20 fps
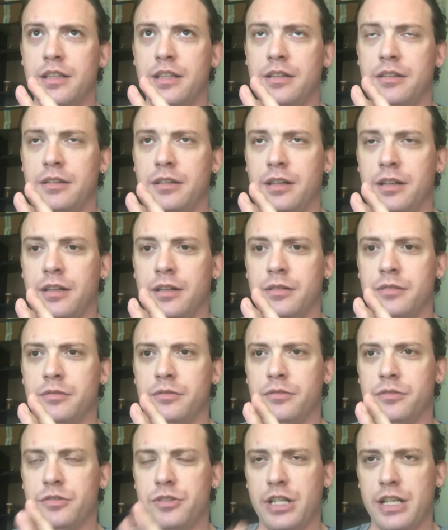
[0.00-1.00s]
they, uh,
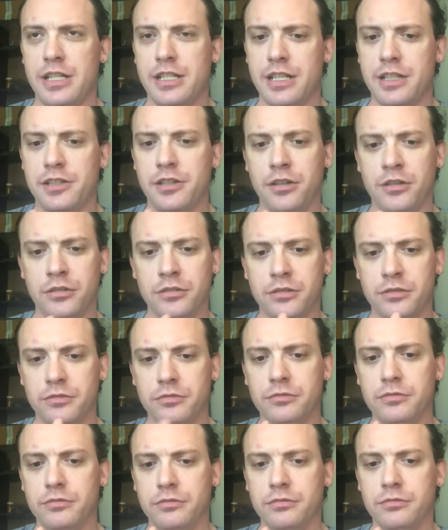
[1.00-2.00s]
Shanks had told
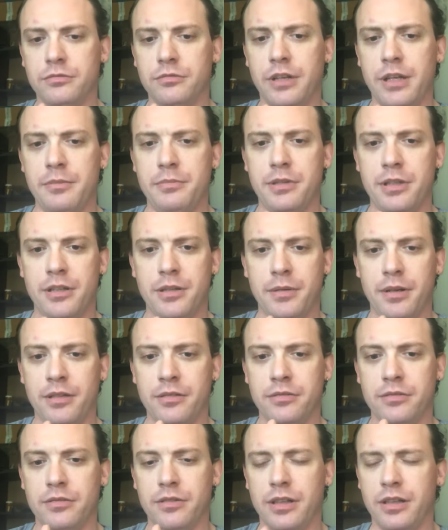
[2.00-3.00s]
Whitebeard
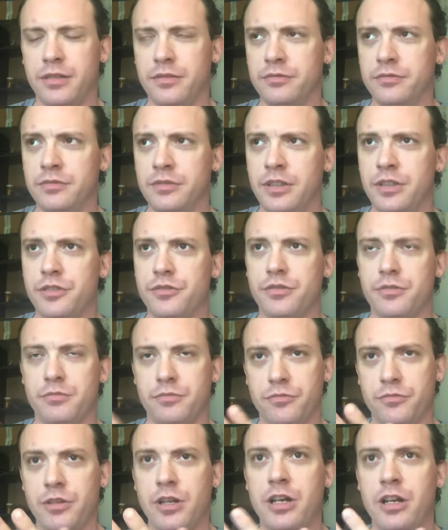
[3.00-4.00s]
about um,
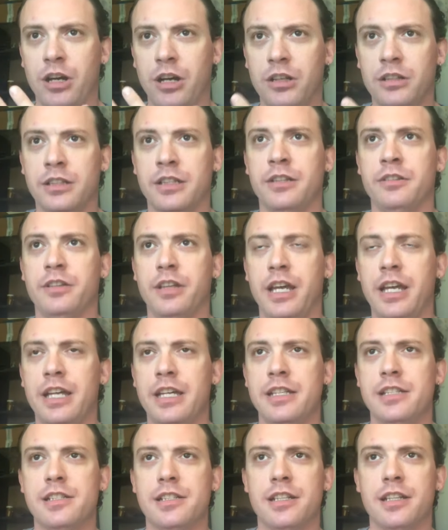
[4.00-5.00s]
recalling
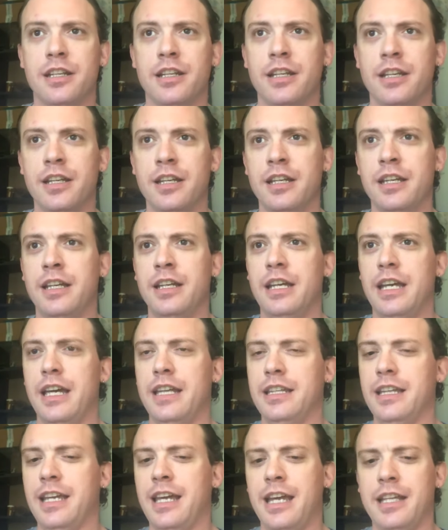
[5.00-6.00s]
Ace,
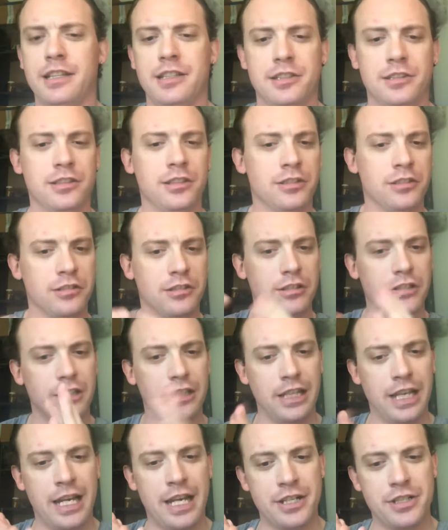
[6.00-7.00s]
and they had this little
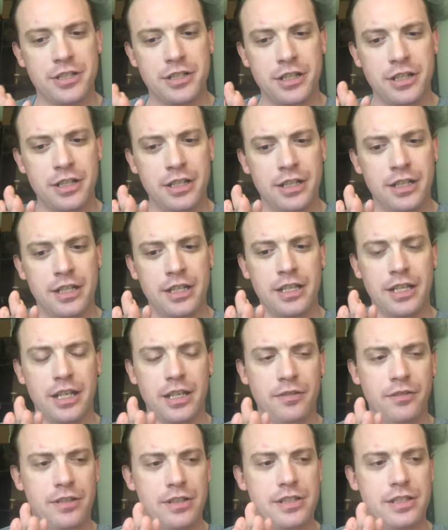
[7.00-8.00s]
clash
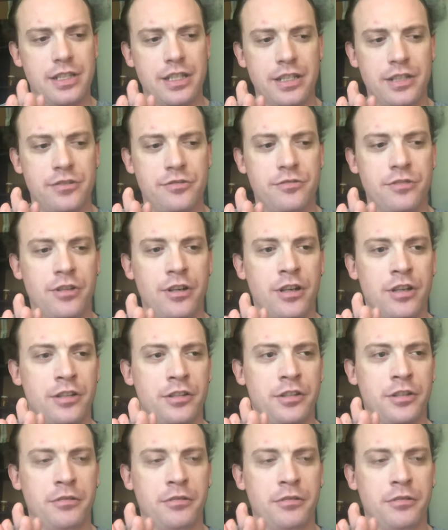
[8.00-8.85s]
in which they draw